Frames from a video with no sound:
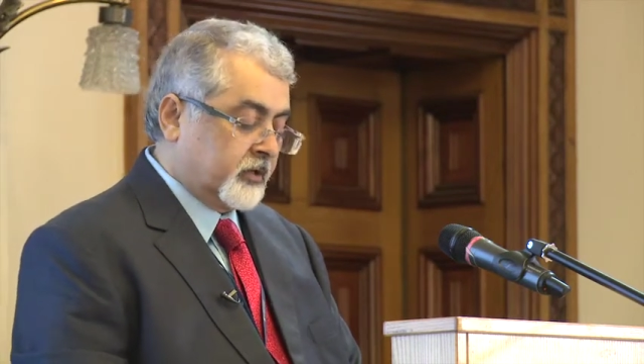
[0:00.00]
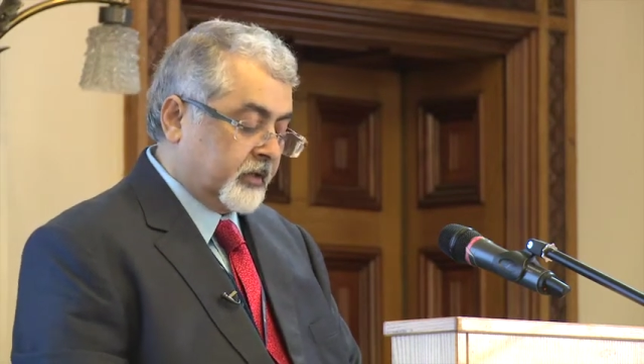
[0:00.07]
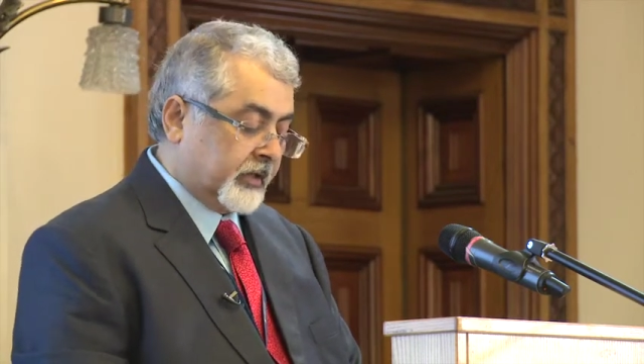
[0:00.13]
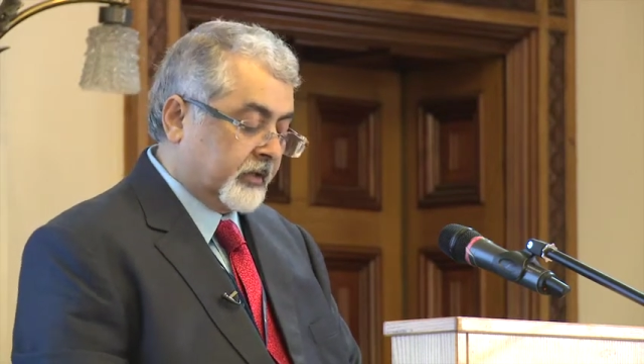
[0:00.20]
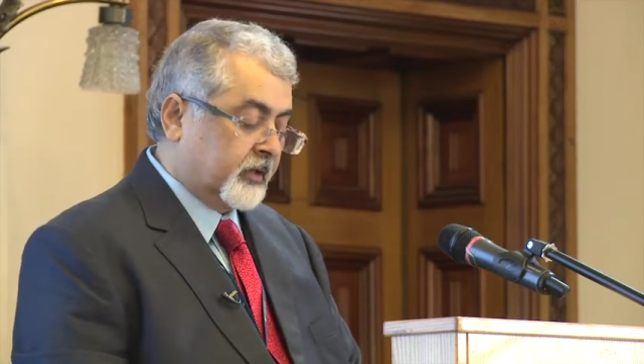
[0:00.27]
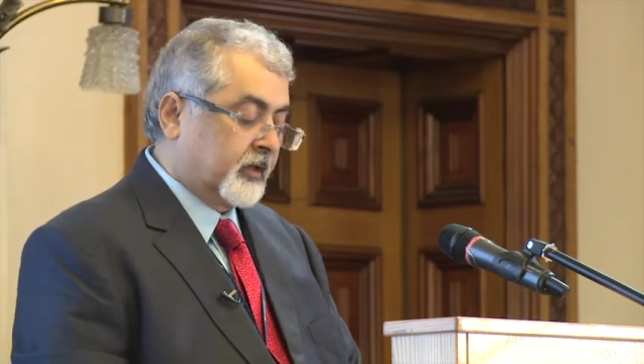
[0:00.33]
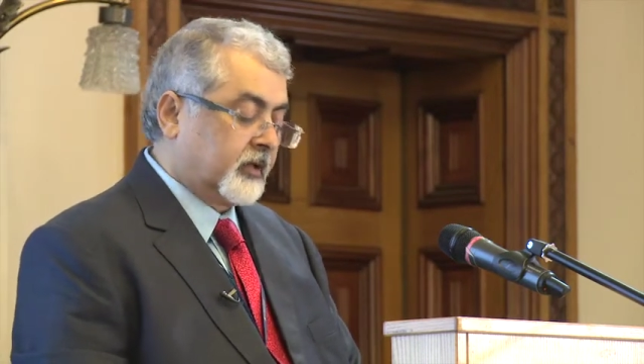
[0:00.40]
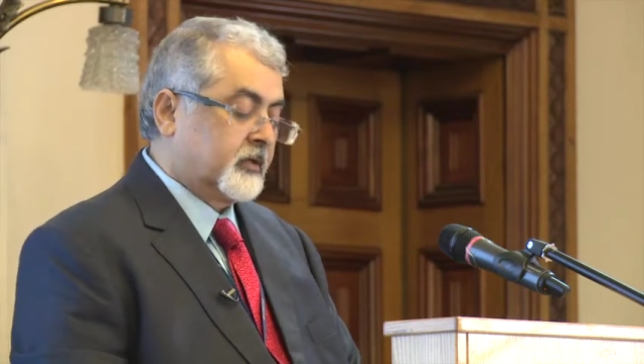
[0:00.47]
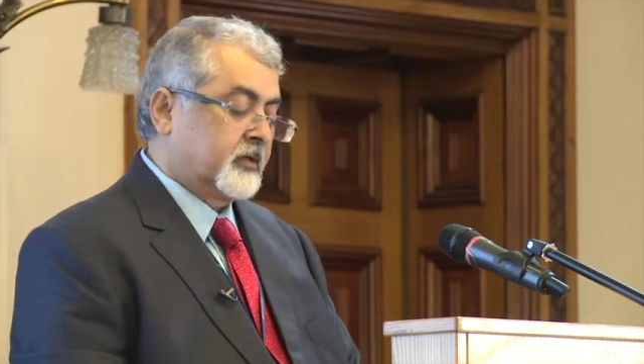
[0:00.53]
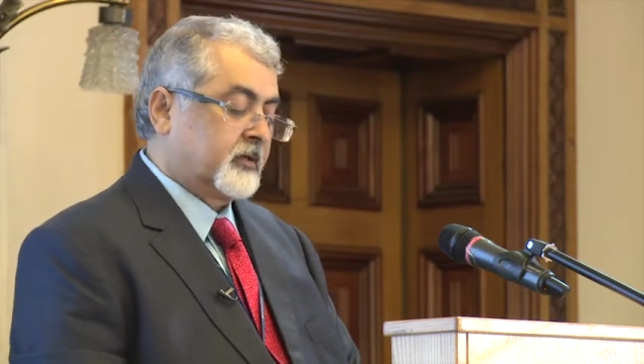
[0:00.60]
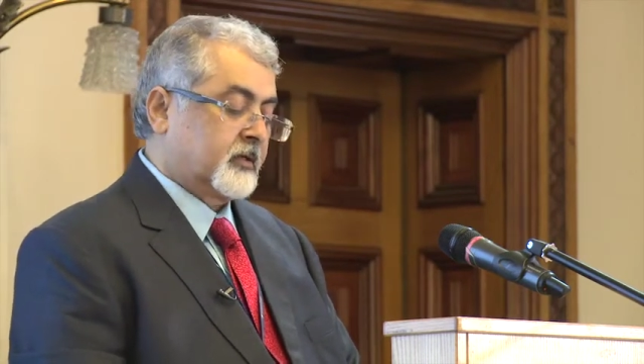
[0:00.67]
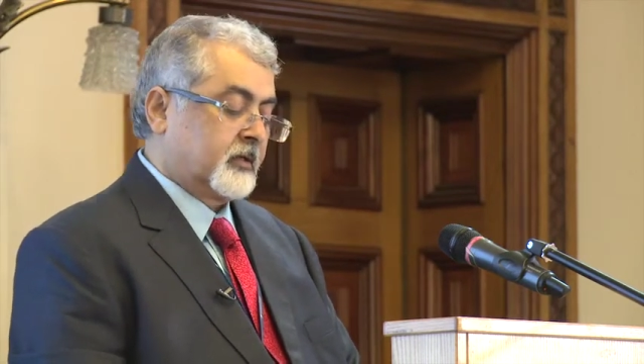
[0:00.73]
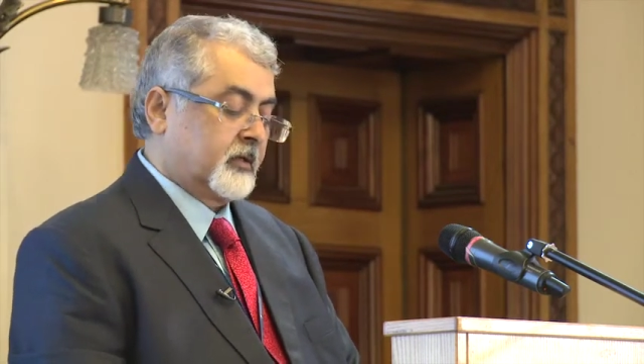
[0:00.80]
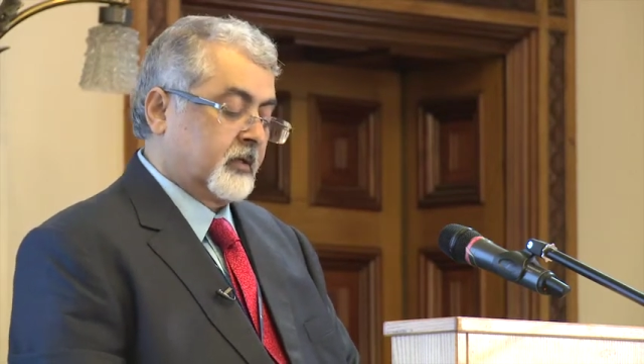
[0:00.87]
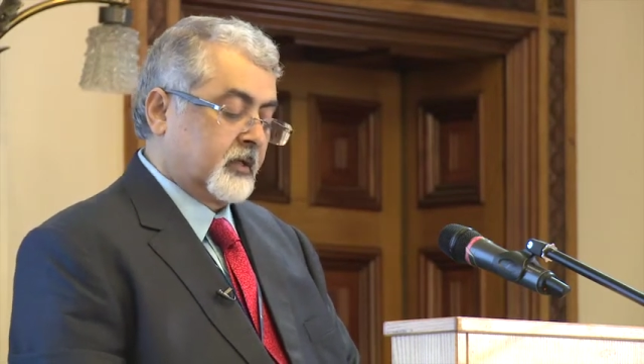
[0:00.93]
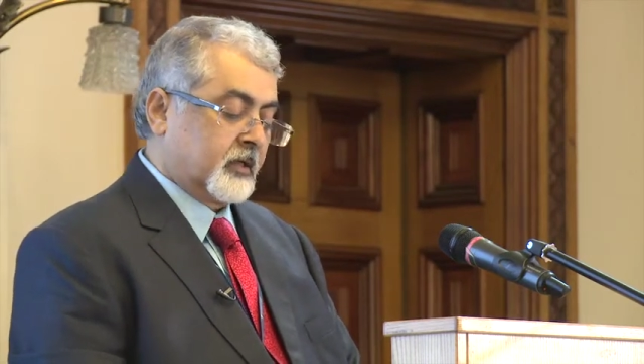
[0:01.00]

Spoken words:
Netherlands,